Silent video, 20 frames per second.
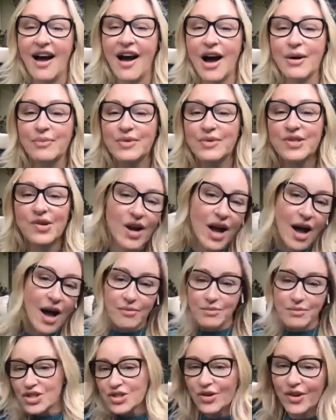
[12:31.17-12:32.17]
So
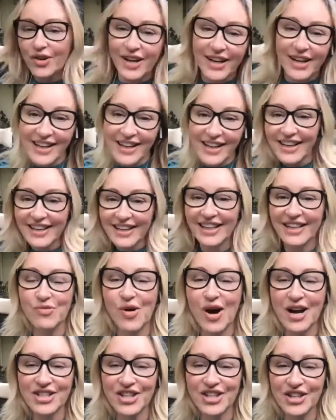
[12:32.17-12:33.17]
come join in and
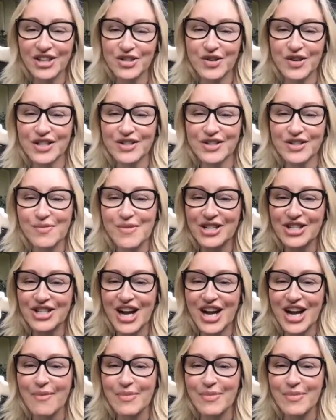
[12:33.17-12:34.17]
watch all the transformation
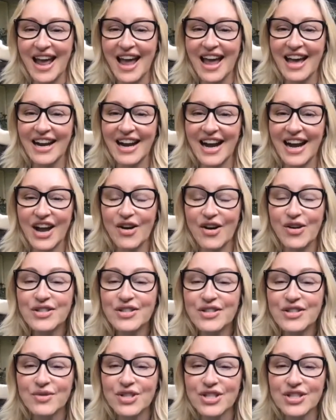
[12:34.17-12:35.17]
happen. And I
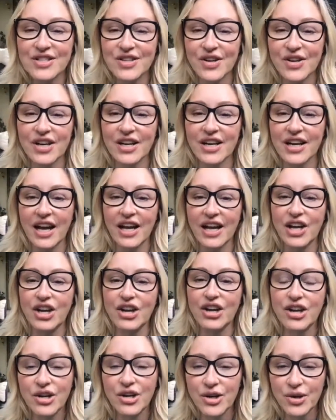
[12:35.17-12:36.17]
also just started a
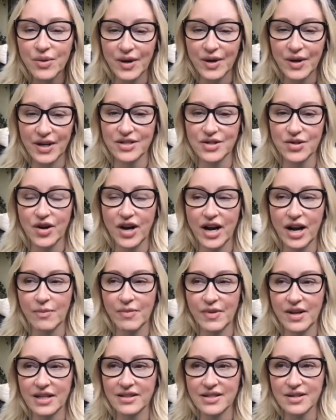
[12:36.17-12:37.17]
new
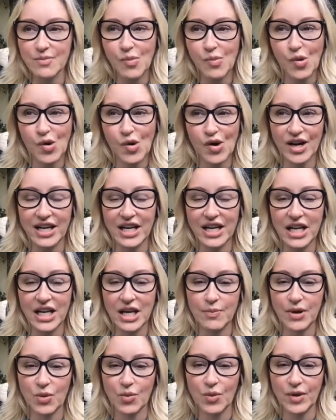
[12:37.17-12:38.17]
Instagram that's more in
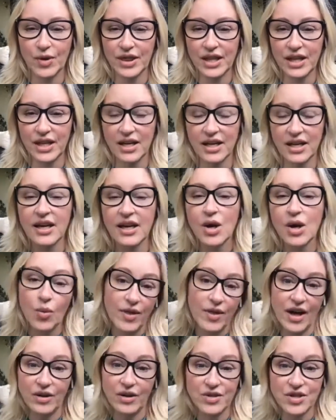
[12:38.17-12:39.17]
keeping with the
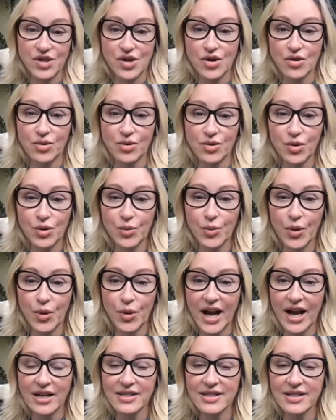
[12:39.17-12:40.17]
Without Losing Your Cool
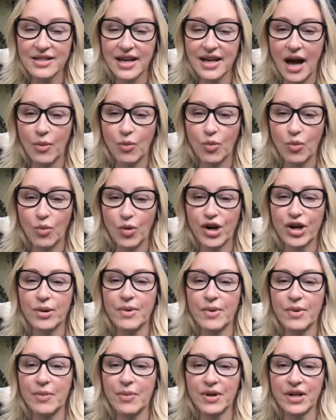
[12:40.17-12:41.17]
brand, where you're going to
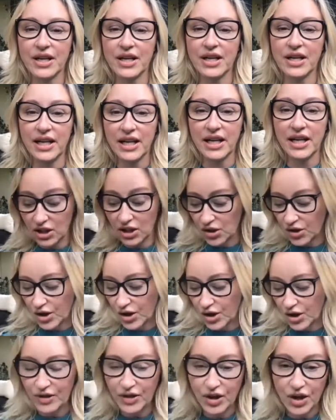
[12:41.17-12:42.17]
be able to learn
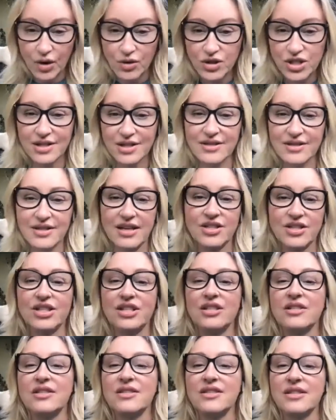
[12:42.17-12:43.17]
about the coaching
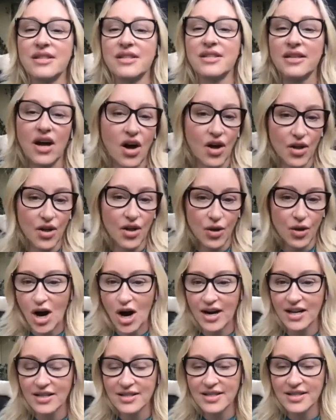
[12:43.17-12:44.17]
sessions and all the
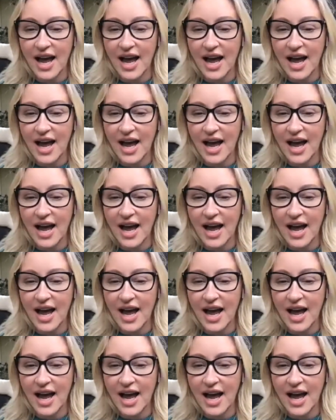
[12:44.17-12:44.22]
products.